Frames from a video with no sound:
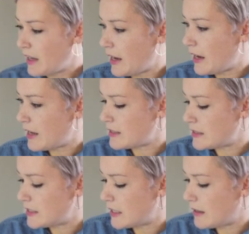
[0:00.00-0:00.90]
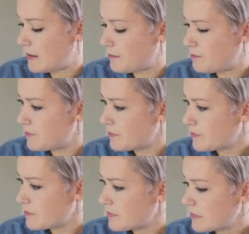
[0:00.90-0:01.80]
And, um,
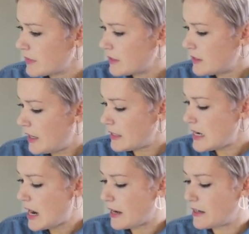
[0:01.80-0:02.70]
and yeah,